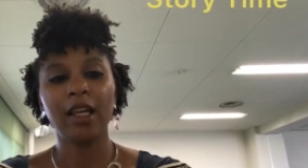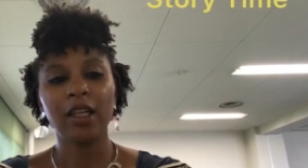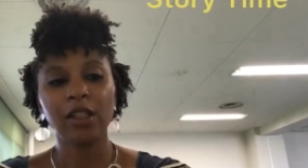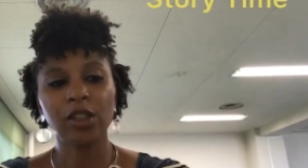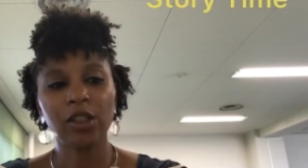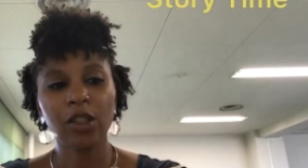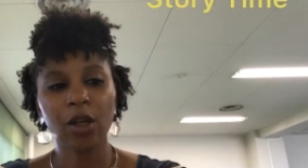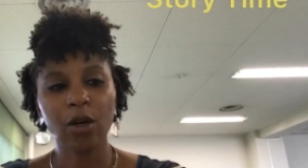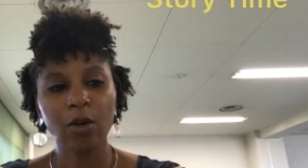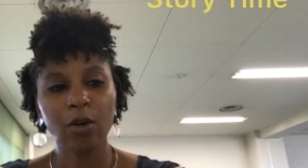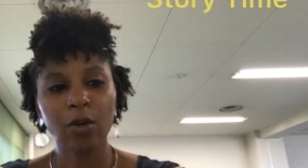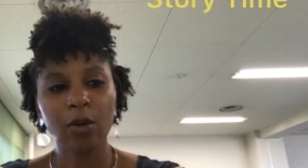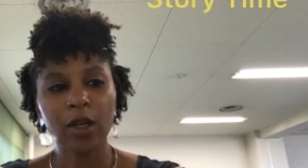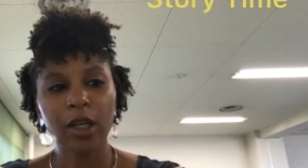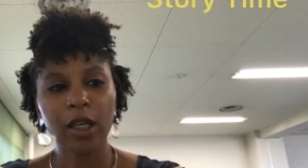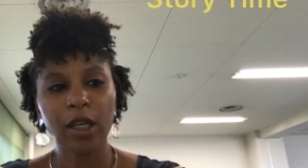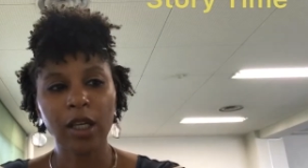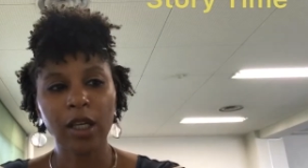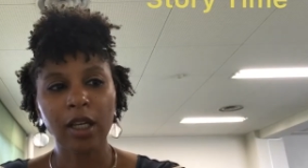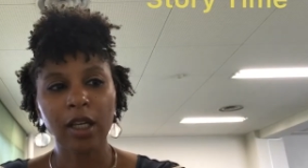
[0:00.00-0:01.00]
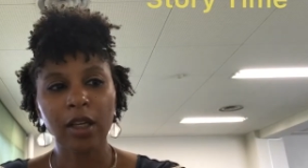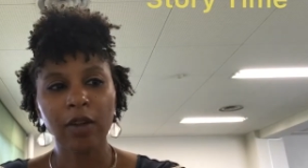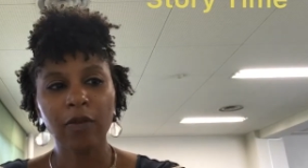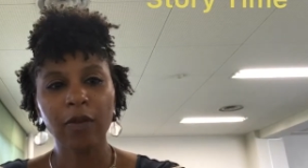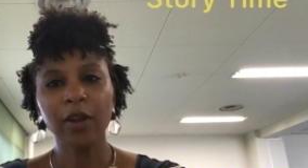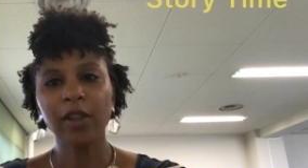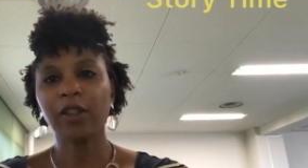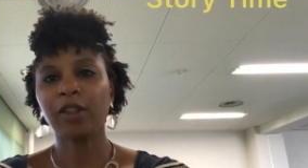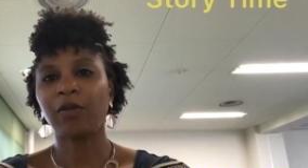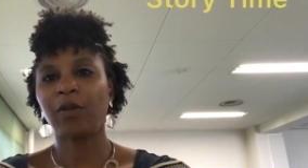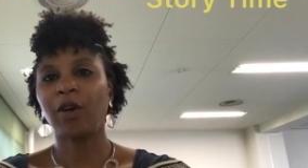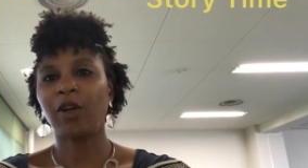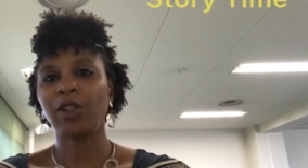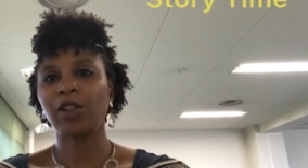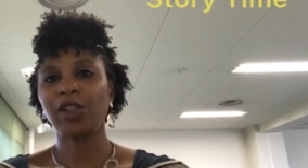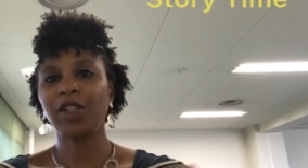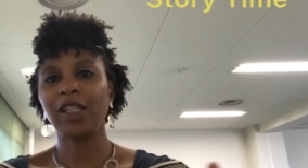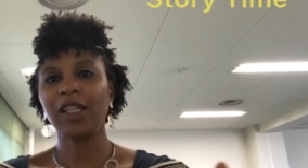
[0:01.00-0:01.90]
So first of all,